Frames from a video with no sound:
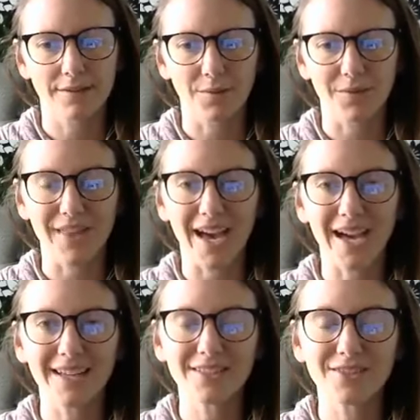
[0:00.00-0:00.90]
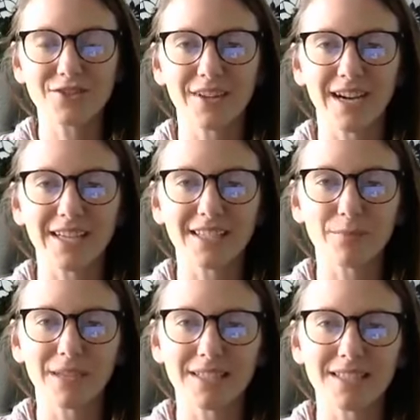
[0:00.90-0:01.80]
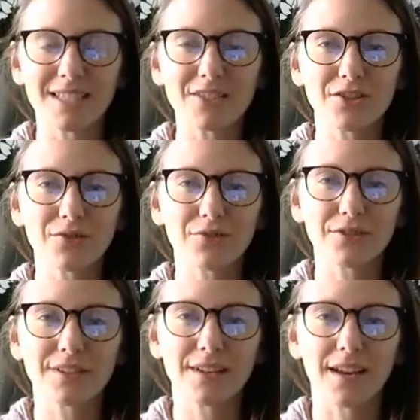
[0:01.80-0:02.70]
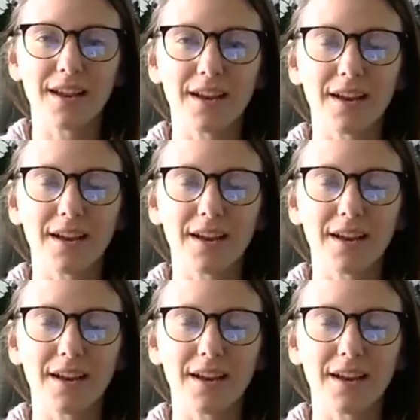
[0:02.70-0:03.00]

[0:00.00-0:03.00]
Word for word: So that is your guided meditation for today.